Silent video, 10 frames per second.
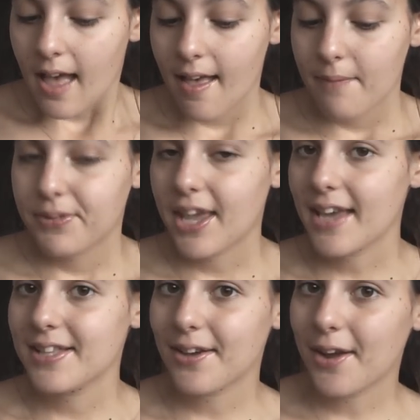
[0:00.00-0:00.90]
Um,
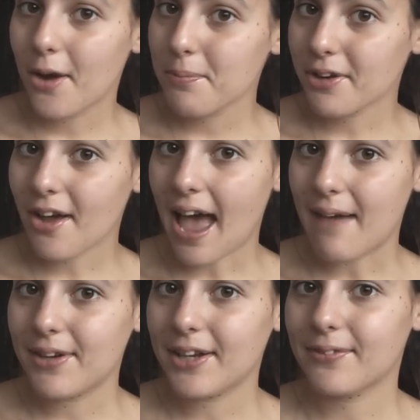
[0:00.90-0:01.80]
yeah, so I hope you're all
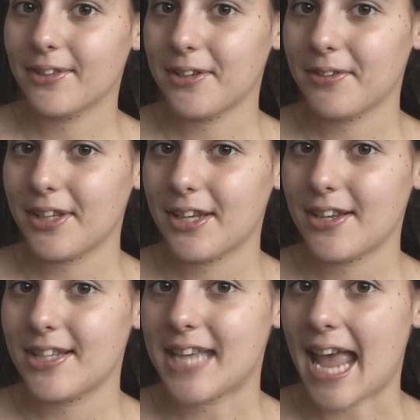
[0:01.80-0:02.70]
having a really, really
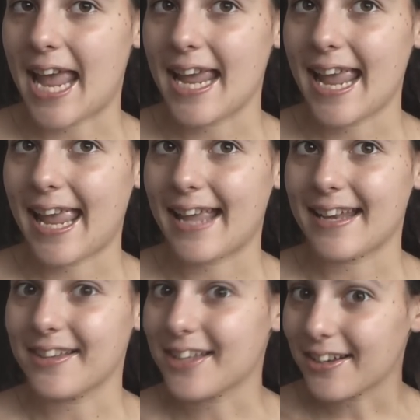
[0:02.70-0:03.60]
good day,
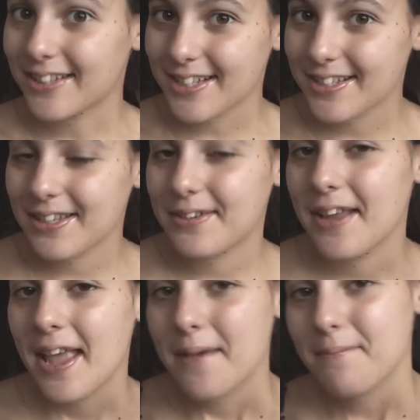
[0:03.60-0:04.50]
and I'll talk to you soon.